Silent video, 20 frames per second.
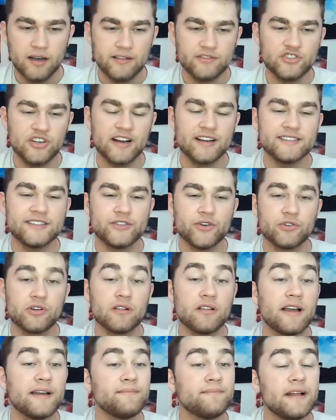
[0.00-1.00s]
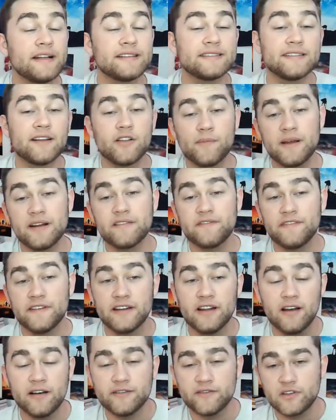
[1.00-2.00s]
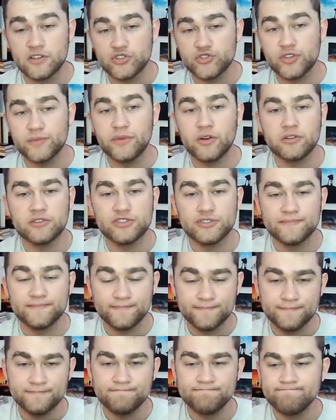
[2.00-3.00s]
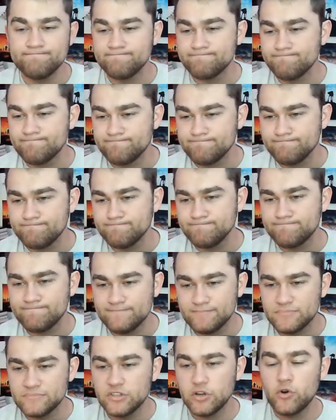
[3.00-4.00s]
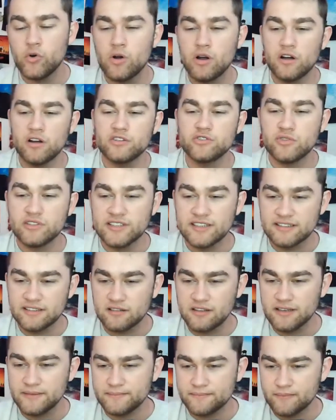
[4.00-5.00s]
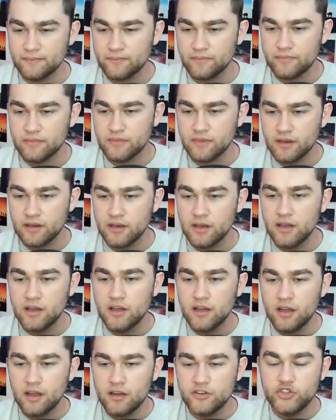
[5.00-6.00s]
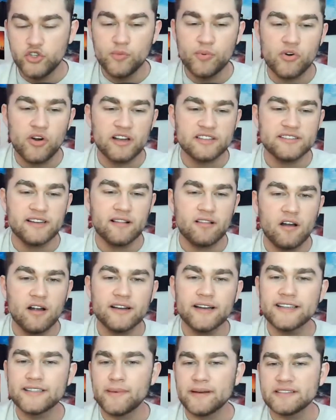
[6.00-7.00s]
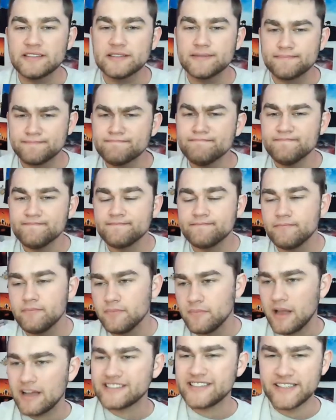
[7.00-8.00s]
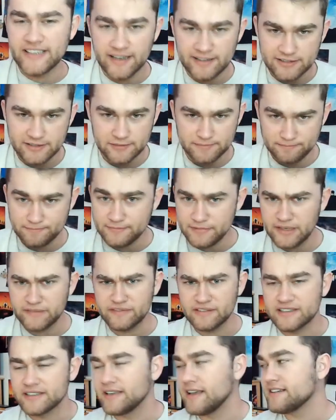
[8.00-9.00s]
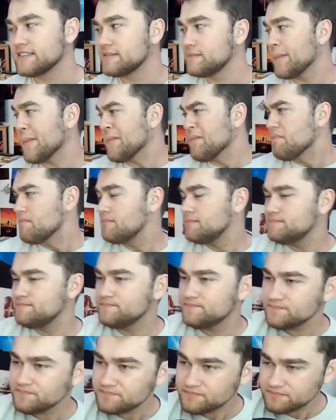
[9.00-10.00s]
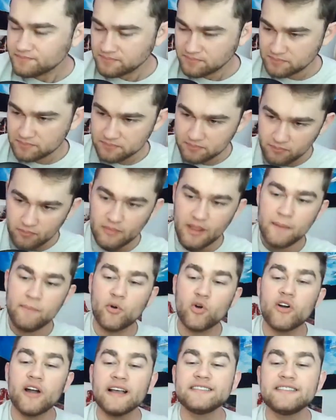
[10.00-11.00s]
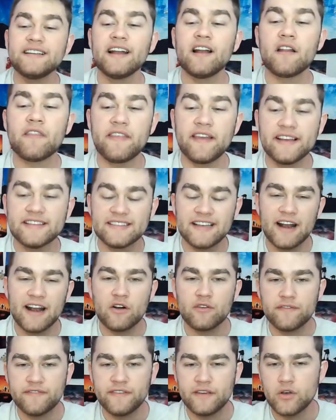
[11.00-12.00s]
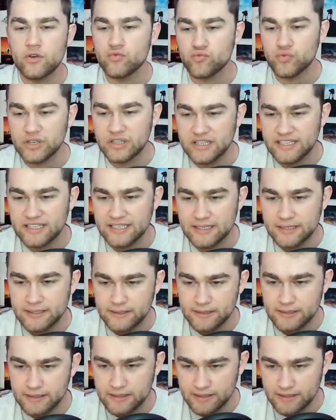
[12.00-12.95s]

chat has 0 delay. That's another benefit of StreamYards. No 20-second delay. Do you procrastinate a lot? It depends. I'd say yes. Definitely yes. I procrastinate on things that I don't feel really